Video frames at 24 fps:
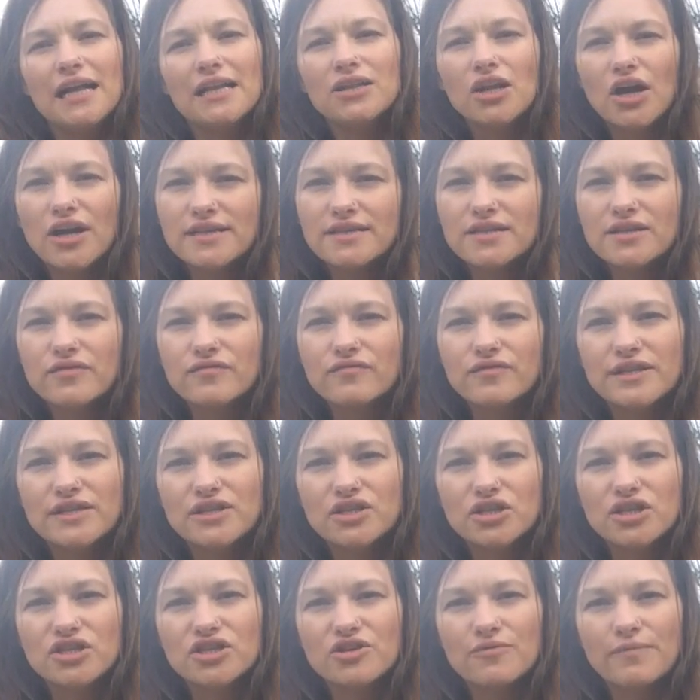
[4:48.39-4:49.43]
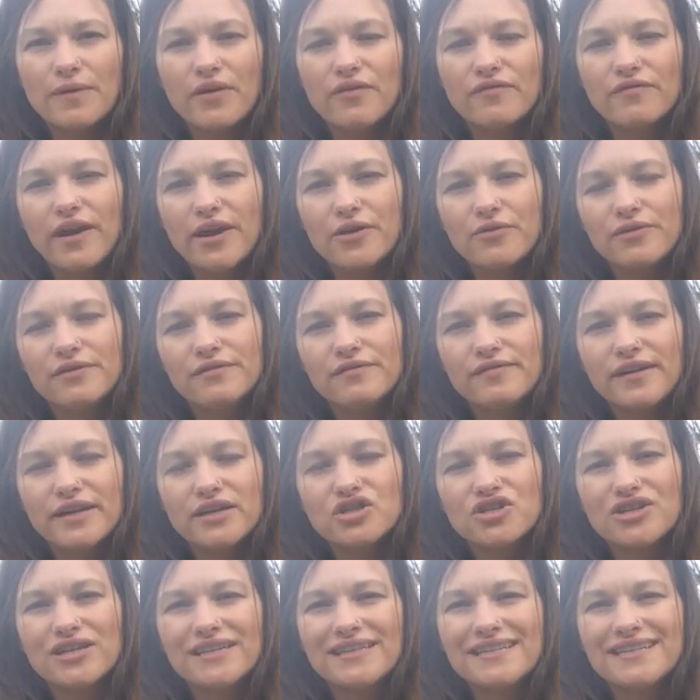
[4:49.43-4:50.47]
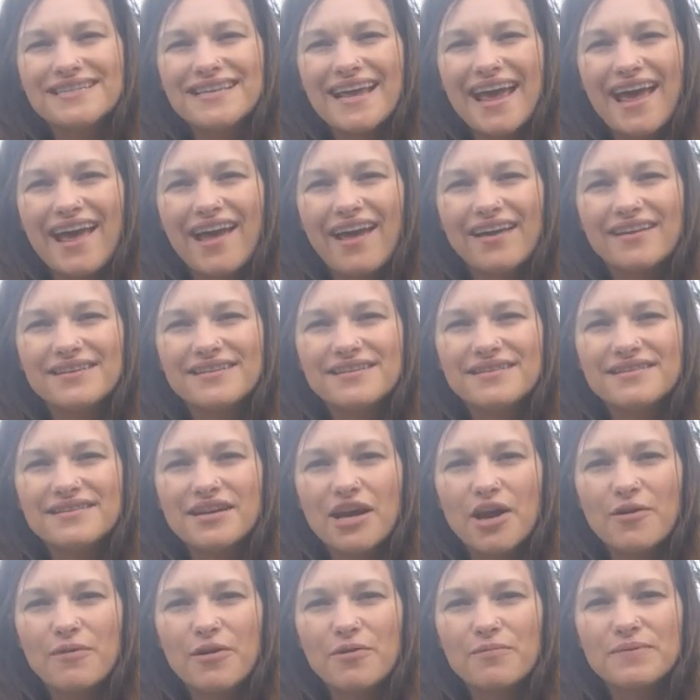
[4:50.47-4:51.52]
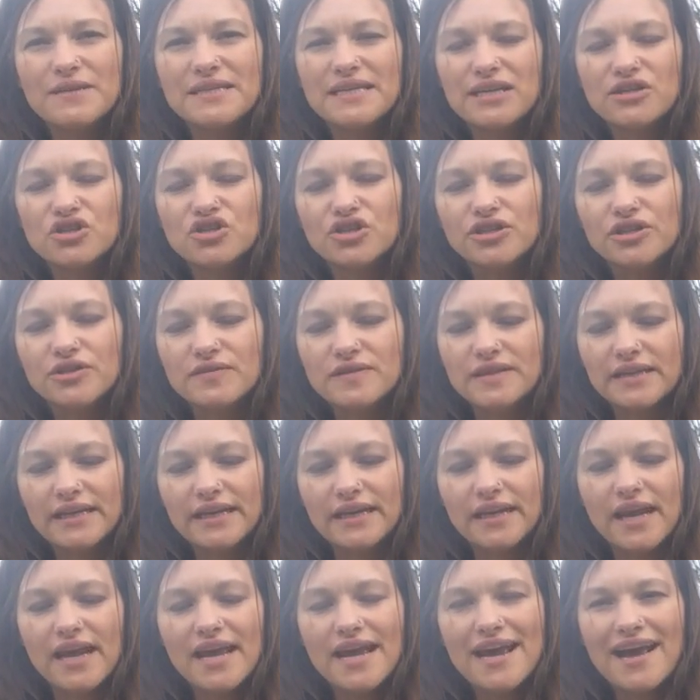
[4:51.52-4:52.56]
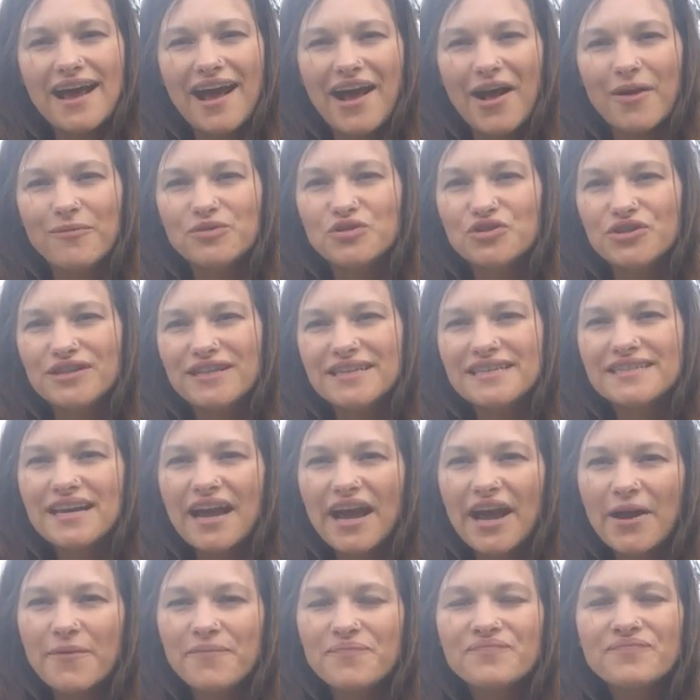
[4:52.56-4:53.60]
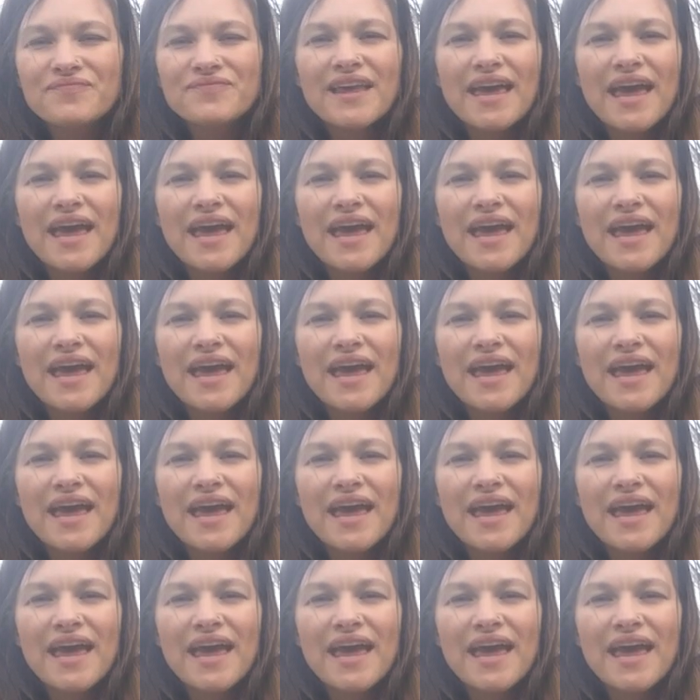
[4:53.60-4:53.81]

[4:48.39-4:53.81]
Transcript: Lots of research about viral infections and about potentially using it during this time.